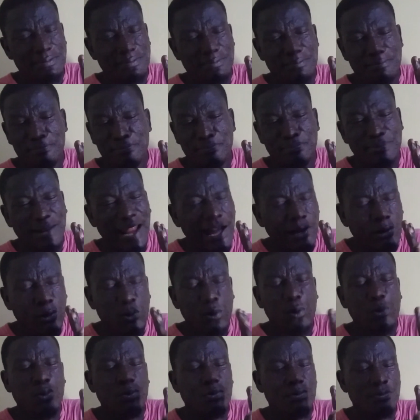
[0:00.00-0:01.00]

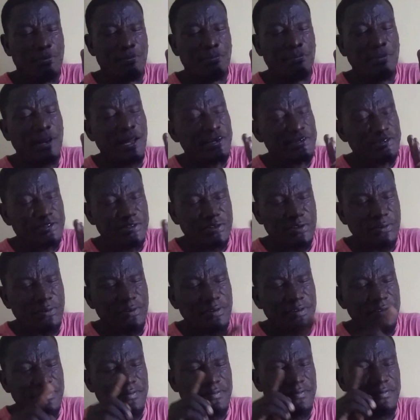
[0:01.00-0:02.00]

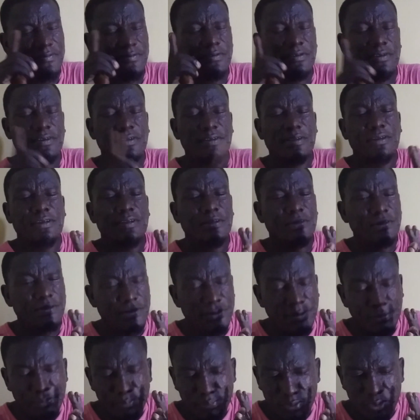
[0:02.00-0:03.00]
BlackSherif.
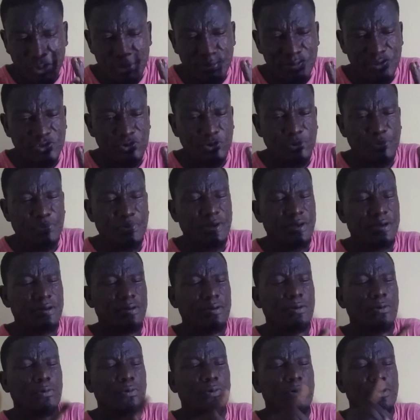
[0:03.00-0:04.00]
Can Promise will pick
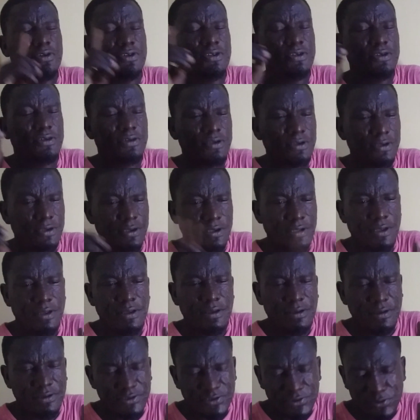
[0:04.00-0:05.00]
an award.
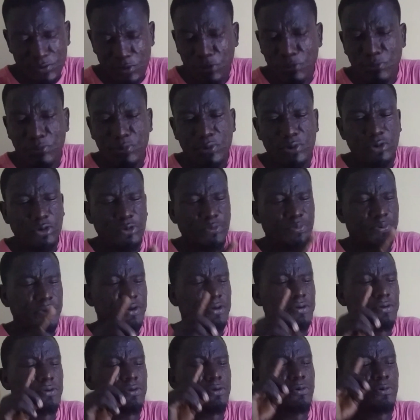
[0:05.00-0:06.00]
Stoneboy will
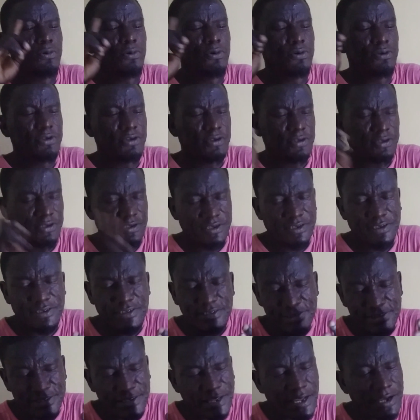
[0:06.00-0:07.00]
pick an award.
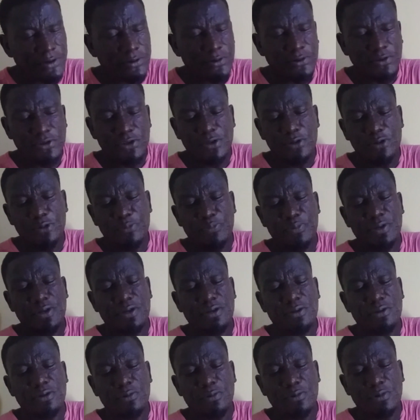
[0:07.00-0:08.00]
Sarkodie will
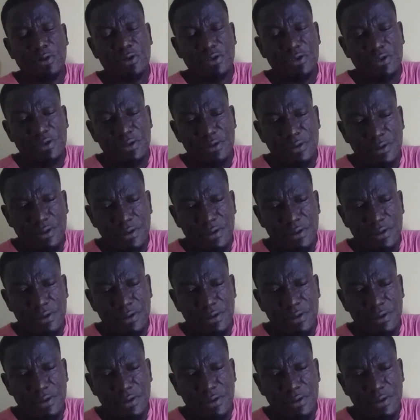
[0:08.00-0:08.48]
pick an award.